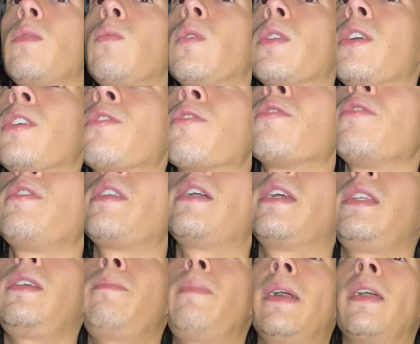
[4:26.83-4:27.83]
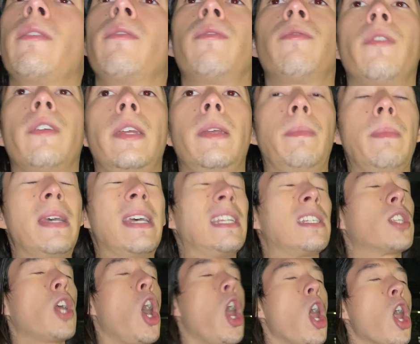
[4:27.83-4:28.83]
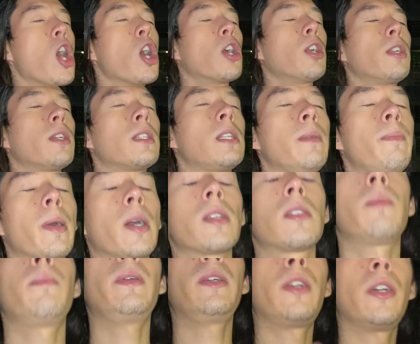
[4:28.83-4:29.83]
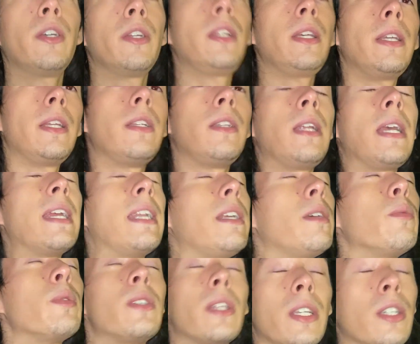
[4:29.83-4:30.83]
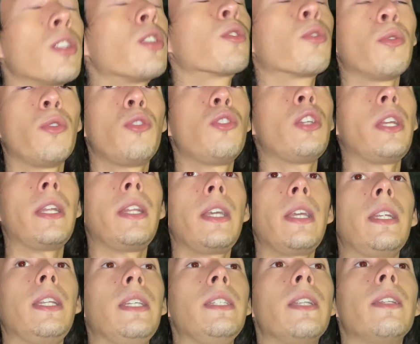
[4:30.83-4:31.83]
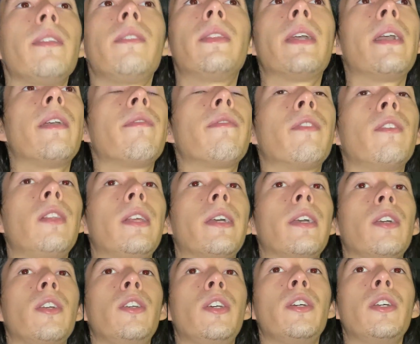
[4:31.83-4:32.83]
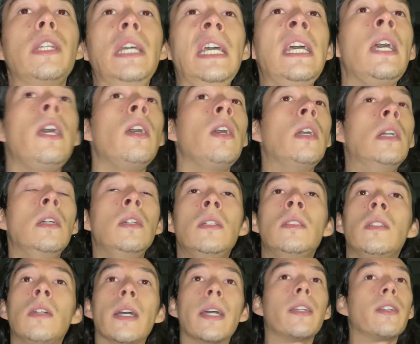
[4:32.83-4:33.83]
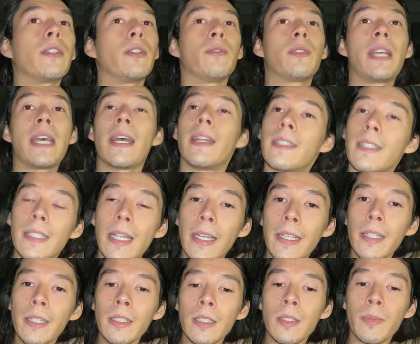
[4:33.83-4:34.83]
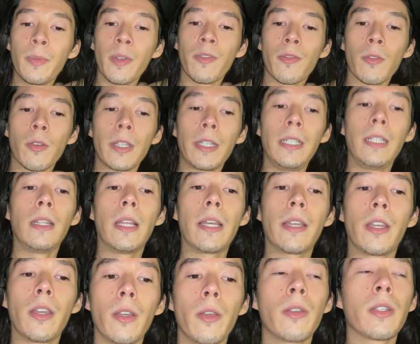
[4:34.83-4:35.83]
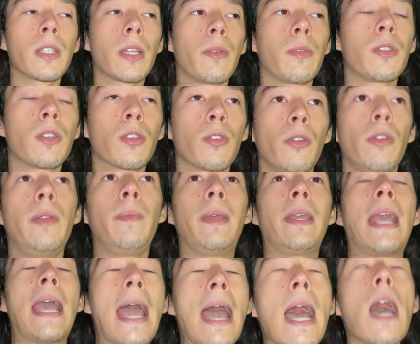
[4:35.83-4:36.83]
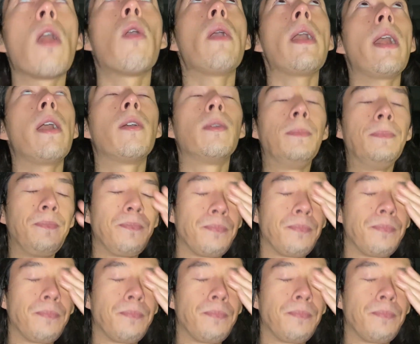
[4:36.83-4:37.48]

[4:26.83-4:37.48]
190-pound frame as hard as he possibly could, and it was excruciating. And he did that for like a good, 10 seconds before he let go, because I was screaming, ow, ow.